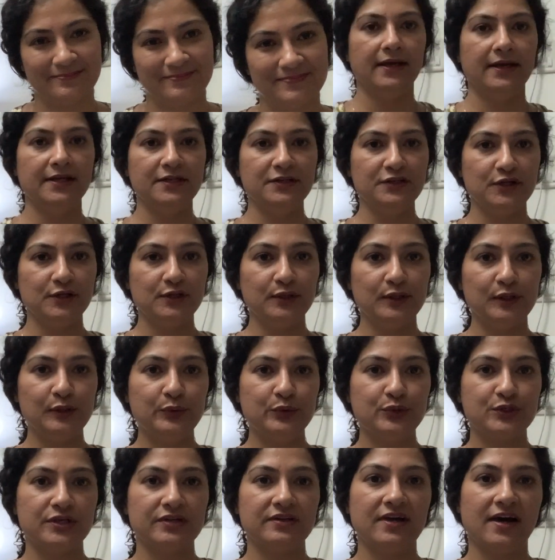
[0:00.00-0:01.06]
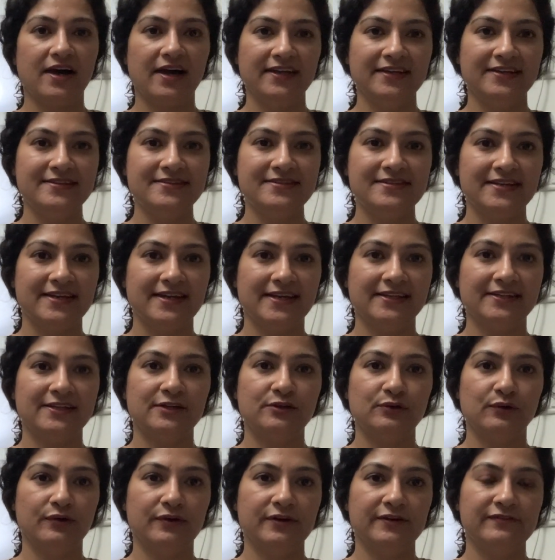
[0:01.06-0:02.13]
In conclusion, I can say that
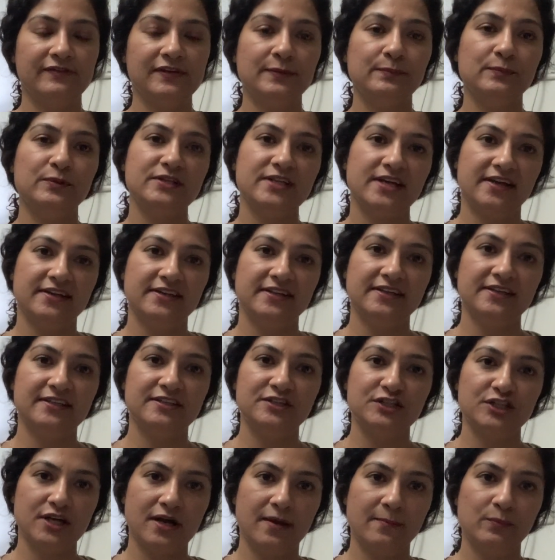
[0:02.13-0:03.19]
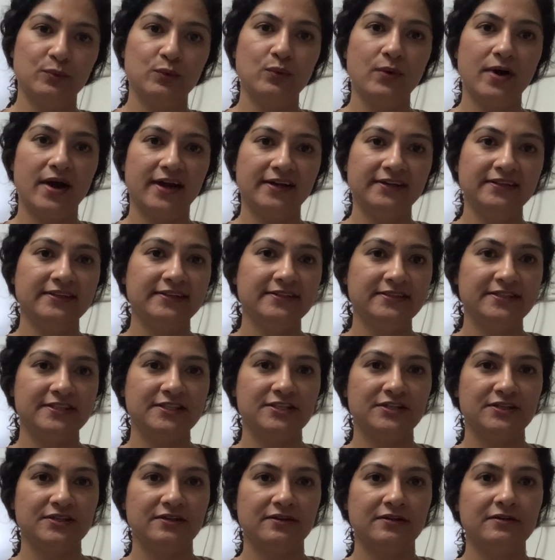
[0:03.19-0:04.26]
Oriflame Botanicals shampoo and
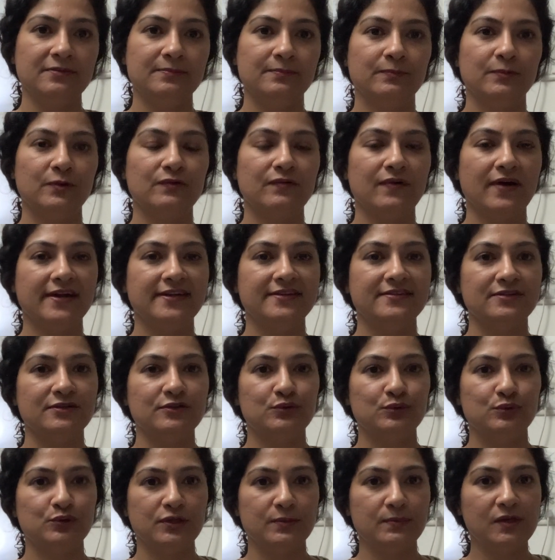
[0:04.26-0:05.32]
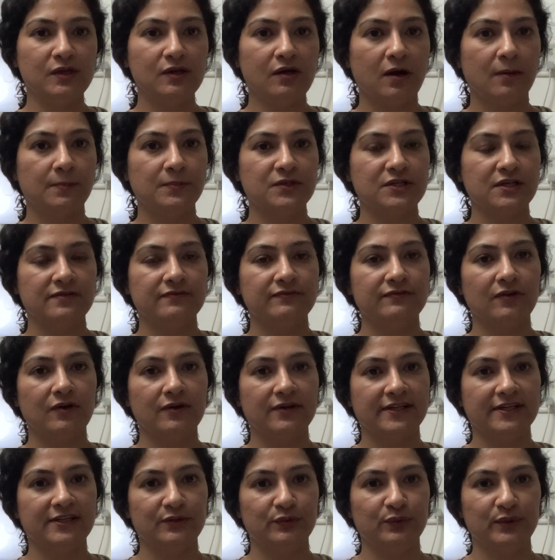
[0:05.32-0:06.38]
conditioner provides a suitable option for
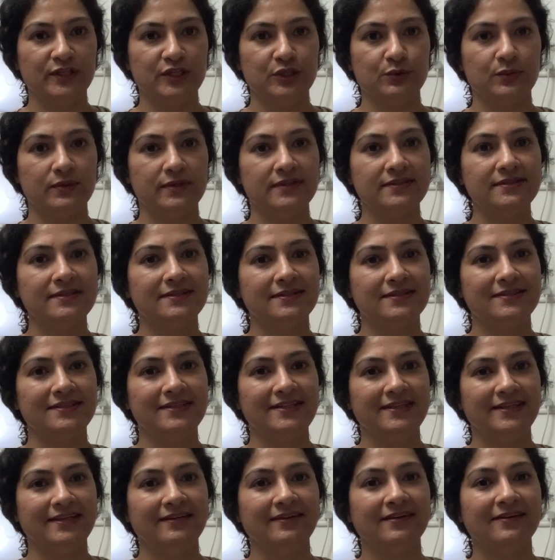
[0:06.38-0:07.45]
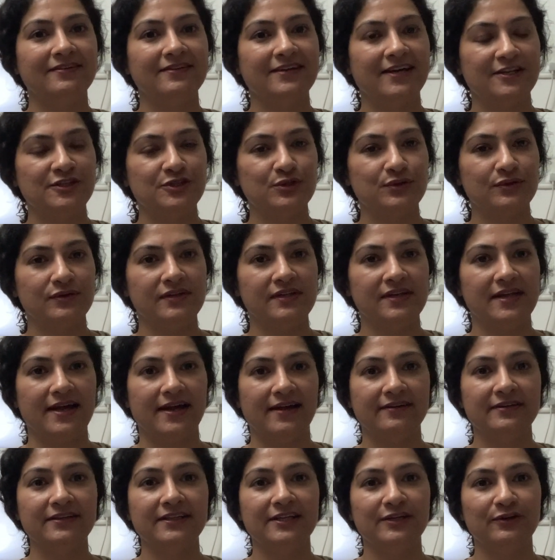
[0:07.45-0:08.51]
individuals seeking a natural
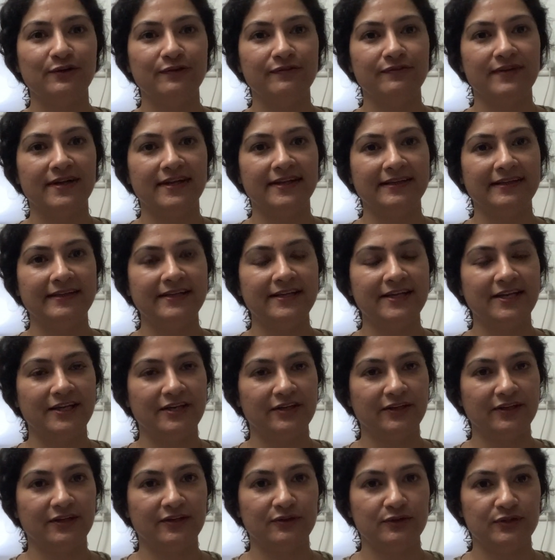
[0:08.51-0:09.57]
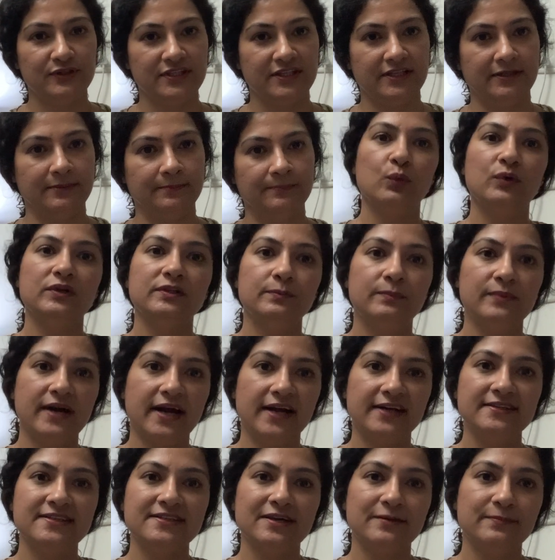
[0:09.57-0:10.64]
and eco-friendly hair care routine. With
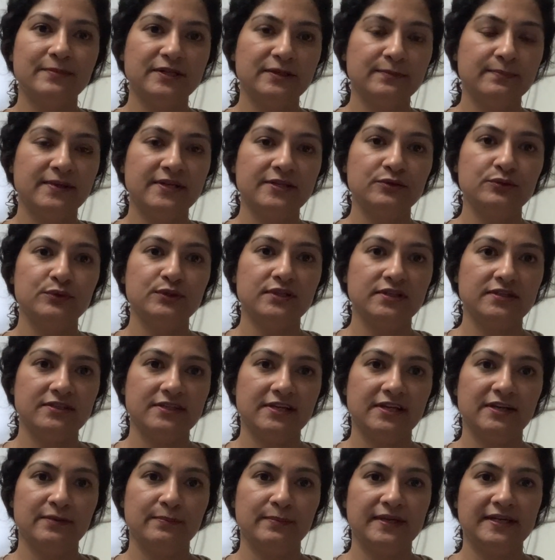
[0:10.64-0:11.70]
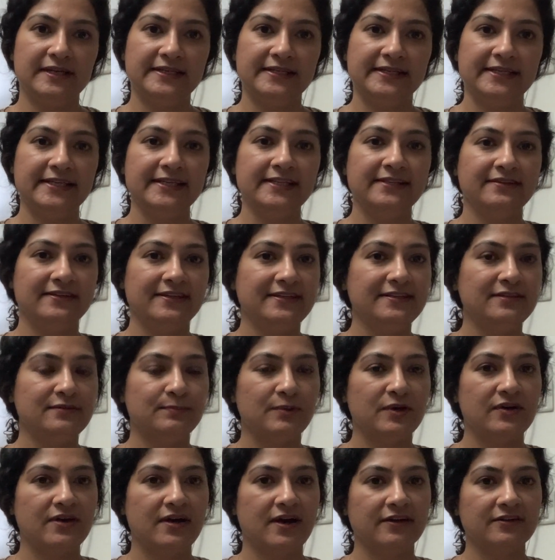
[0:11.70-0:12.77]
brand's commitment to sustainability, these
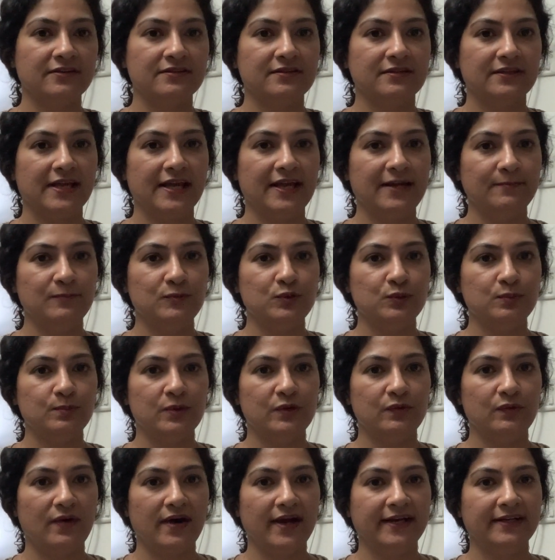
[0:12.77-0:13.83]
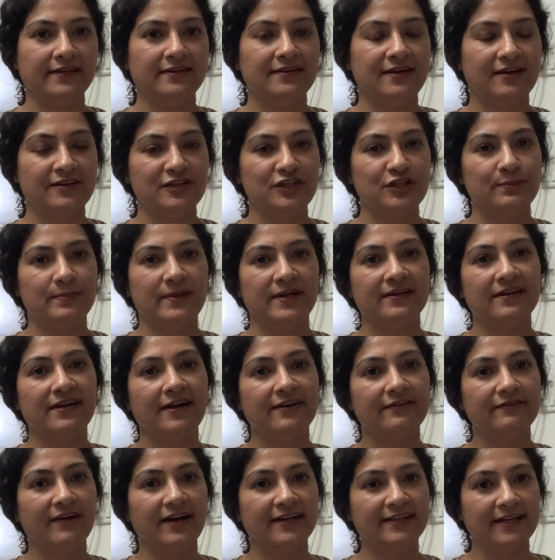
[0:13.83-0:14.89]
products aim to provide nourishment and
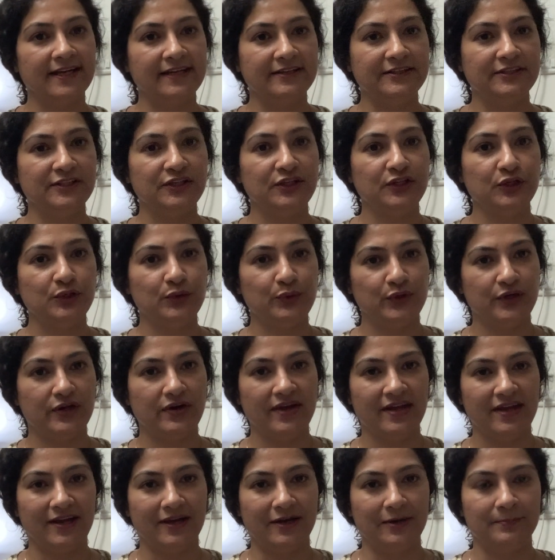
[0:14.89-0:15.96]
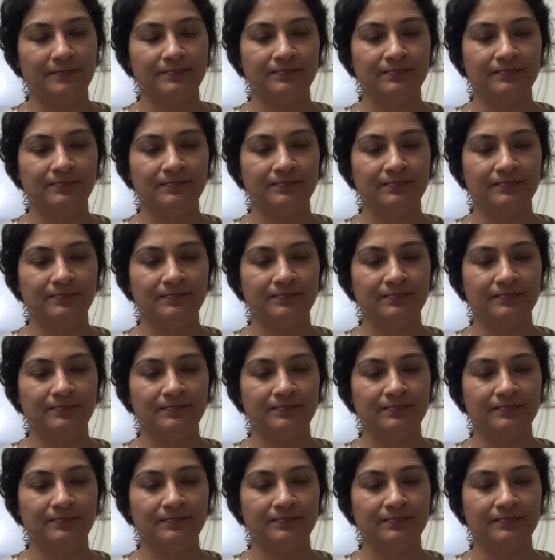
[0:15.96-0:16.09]
vitality to your hair.